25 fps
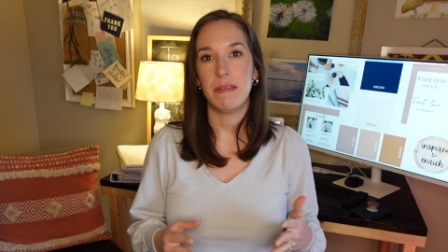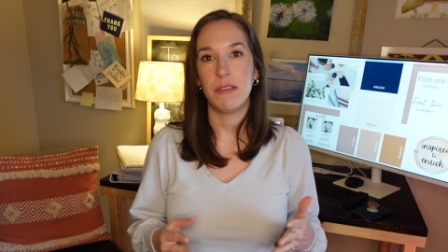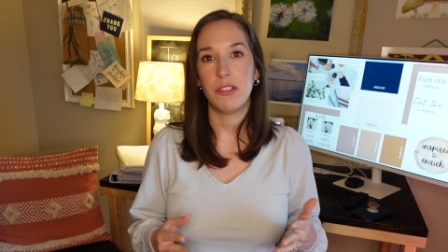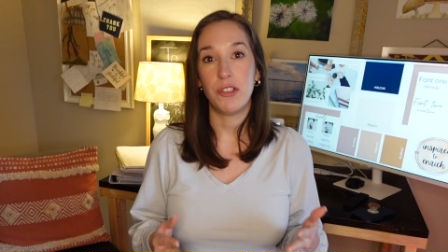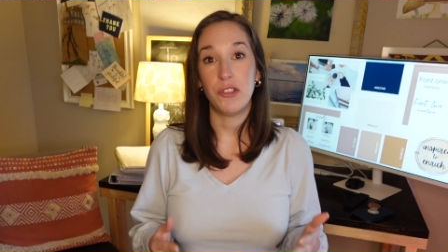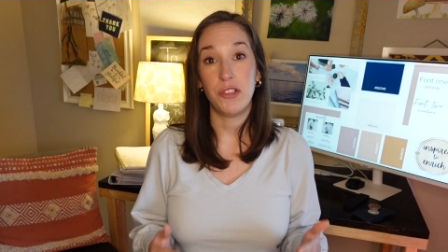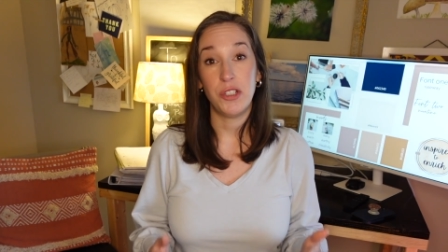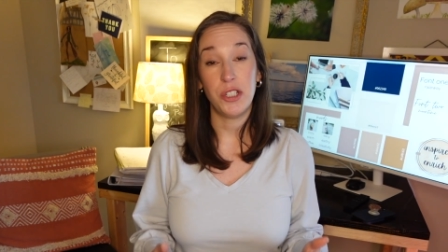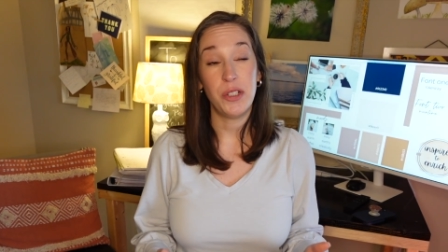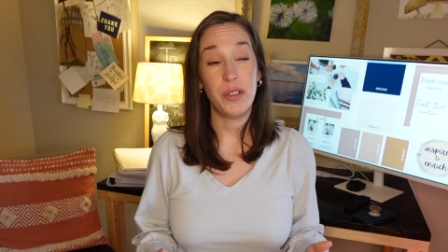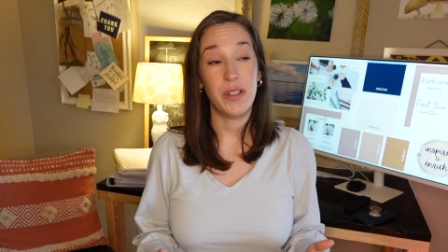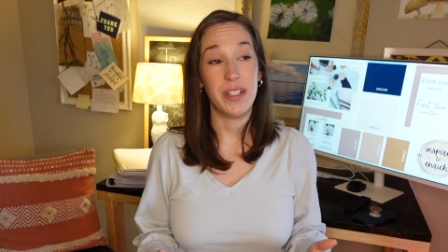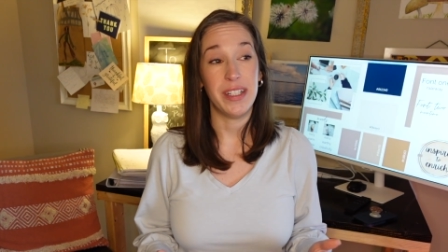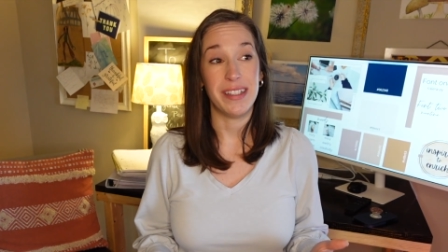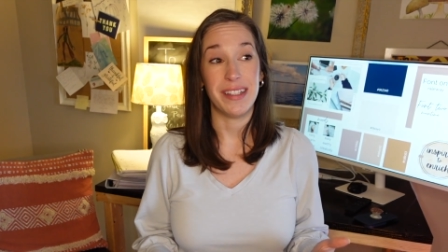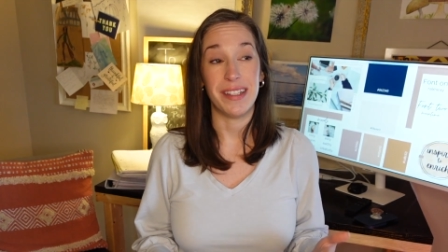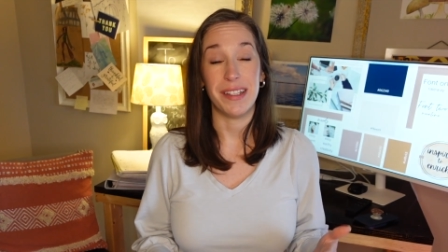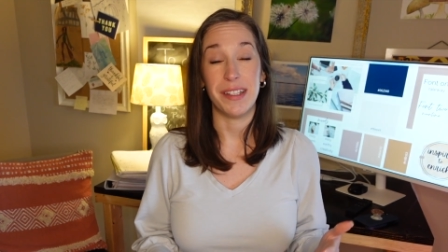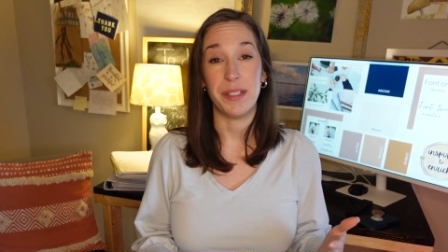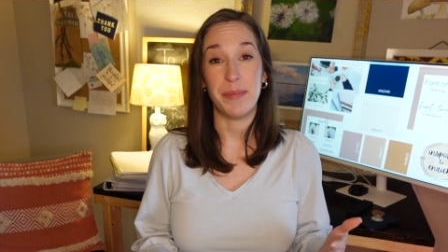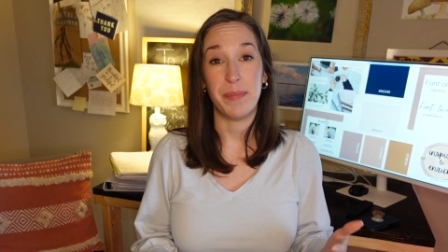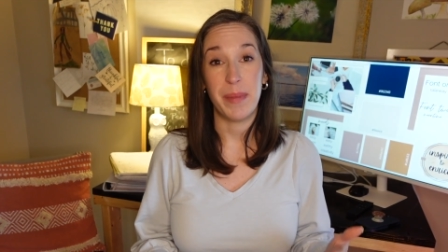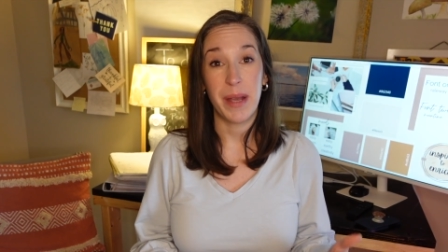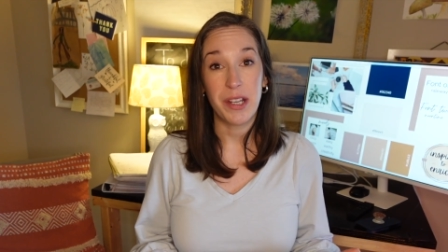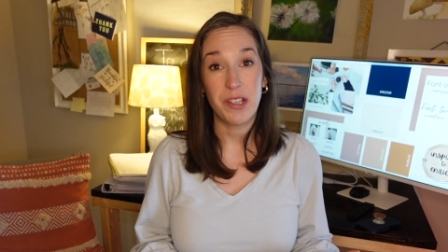students
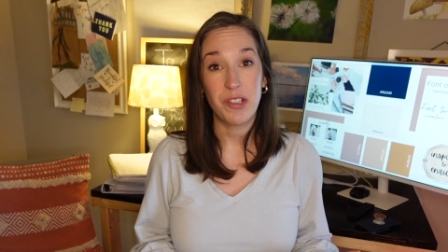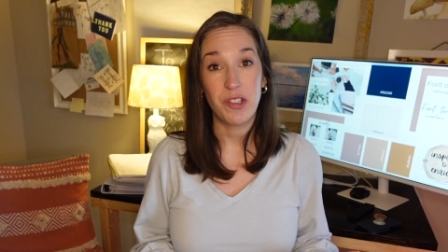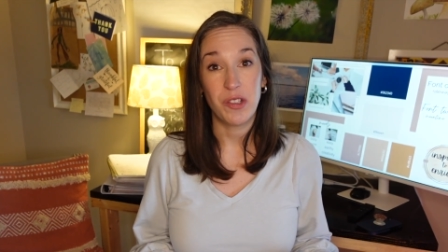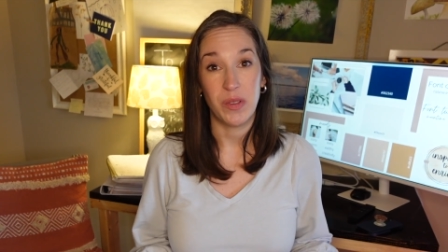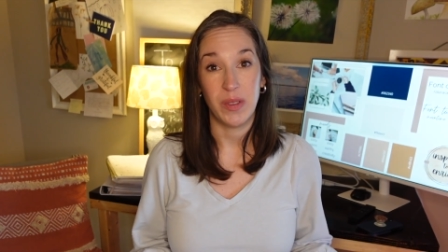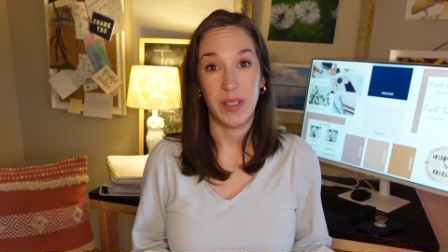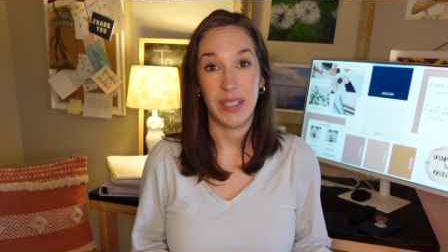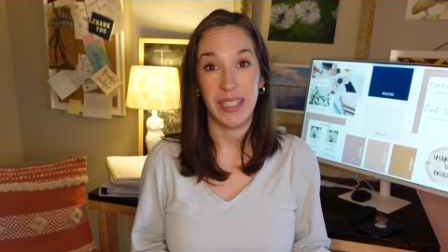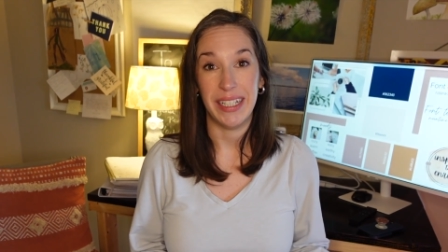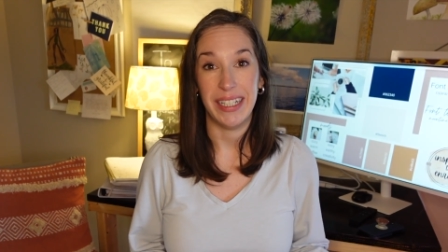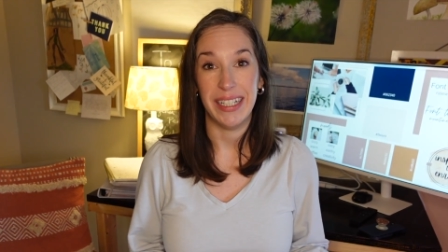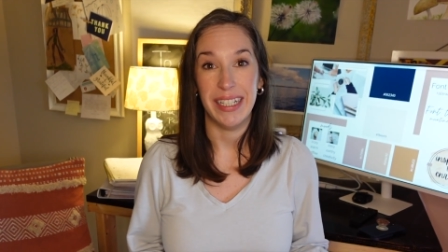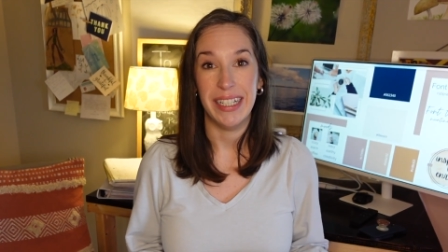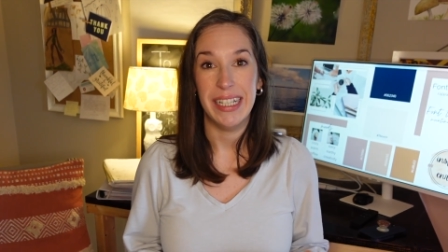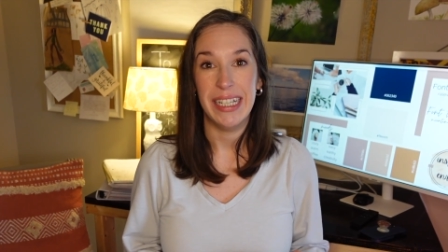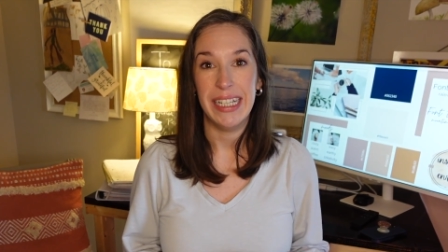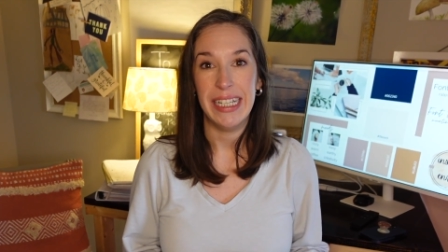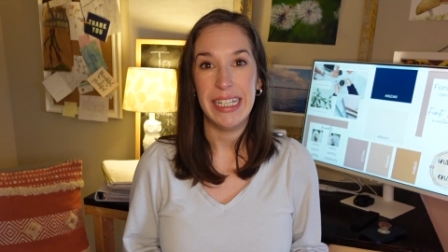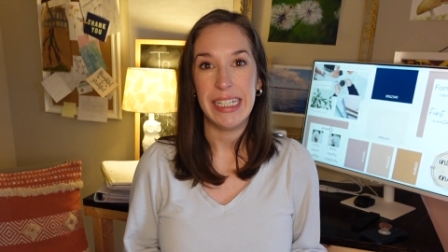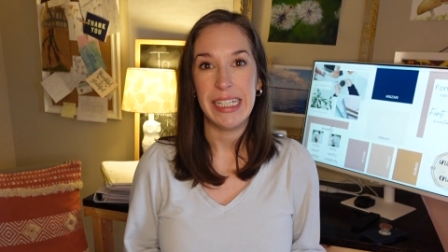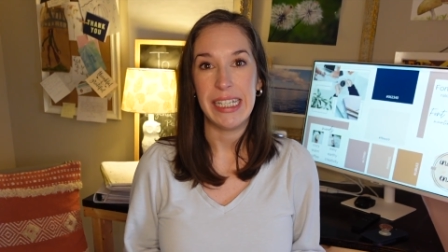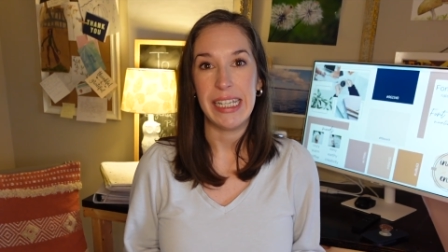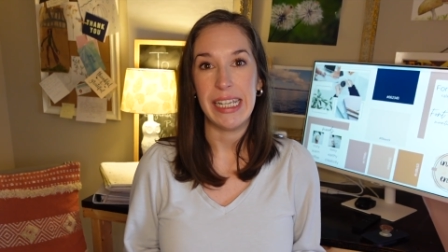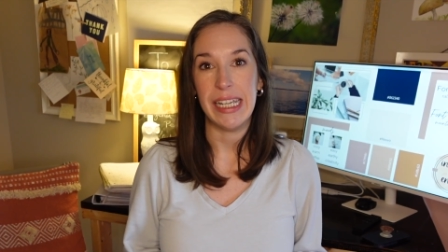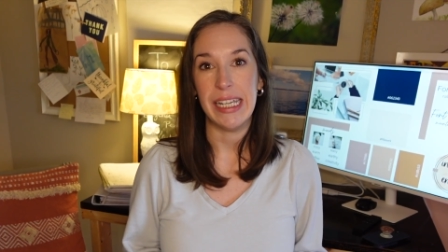especially,
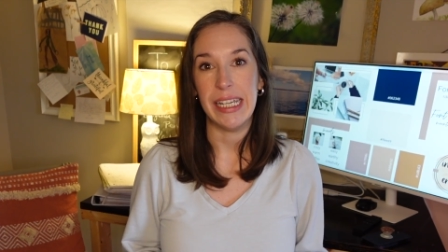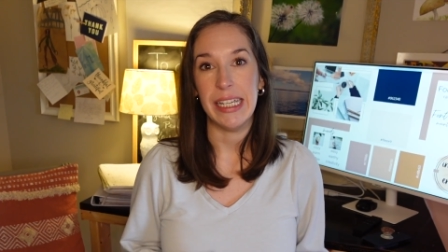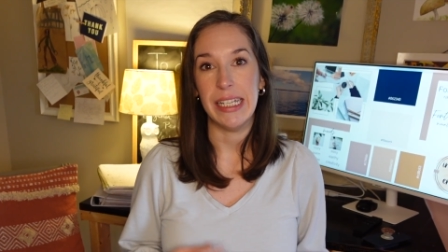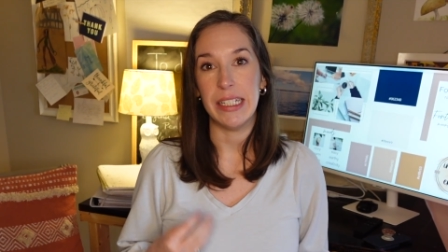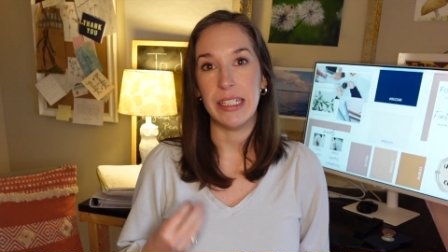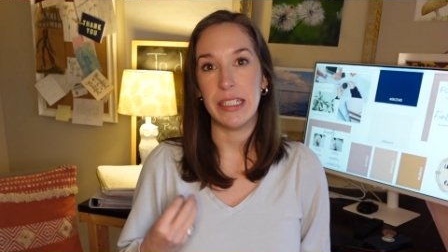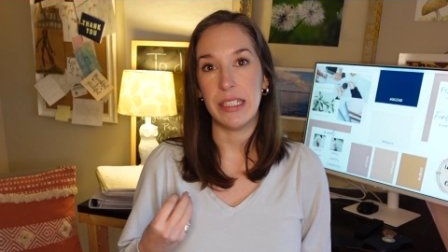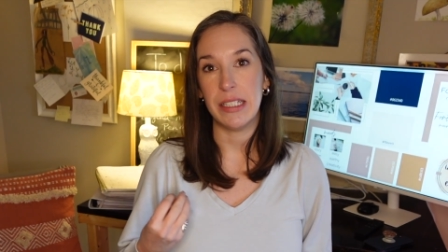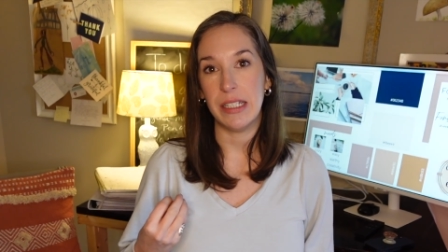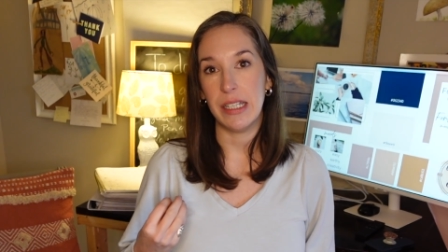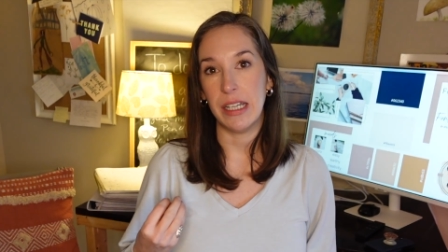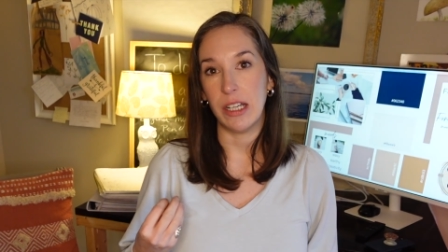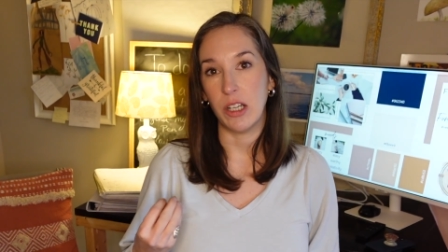get